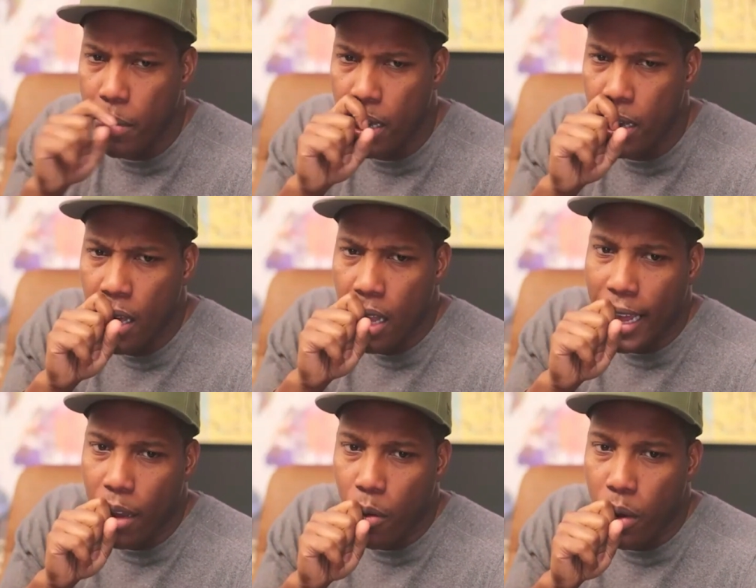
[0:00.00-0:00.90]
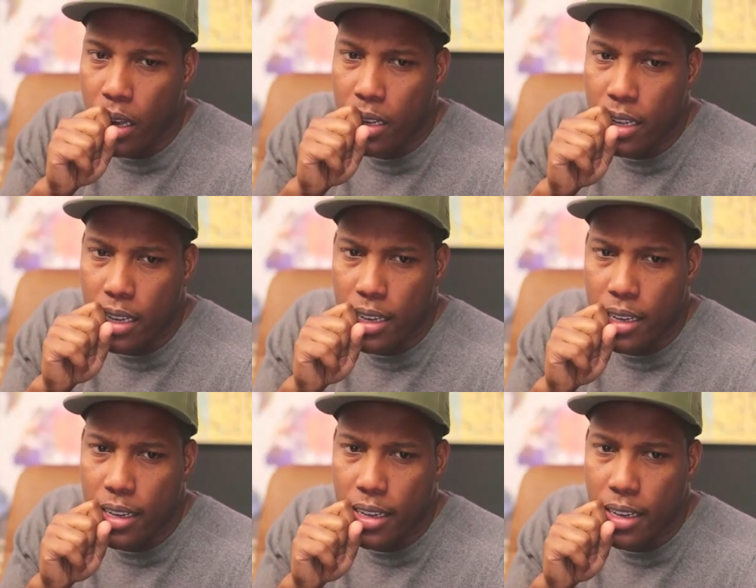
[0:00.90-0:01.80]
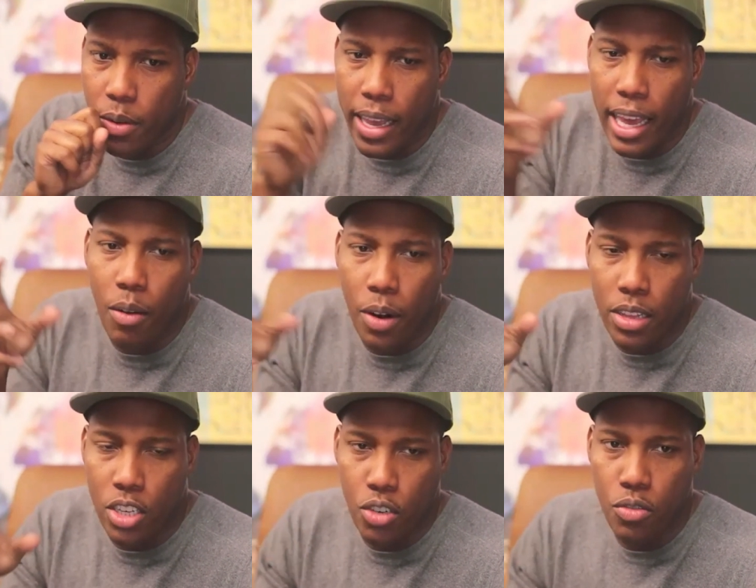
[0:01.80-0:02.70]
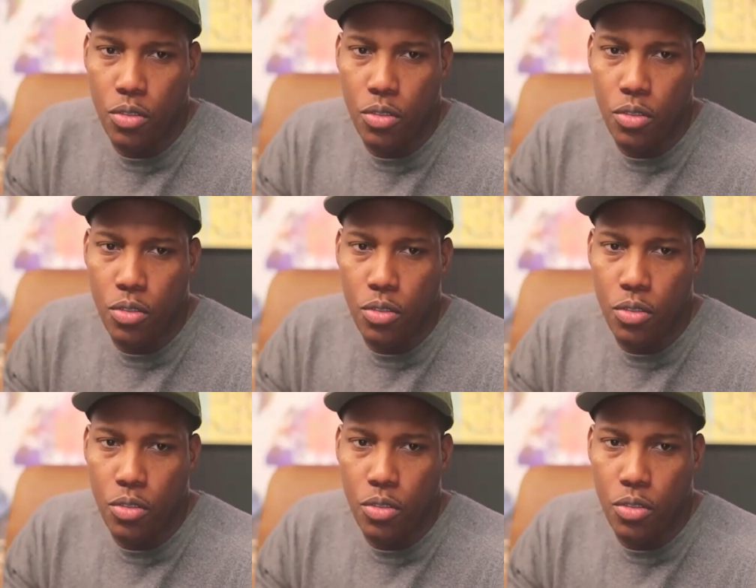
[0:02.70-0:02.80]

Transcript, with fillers: But like, what uh, what kind of work did you do?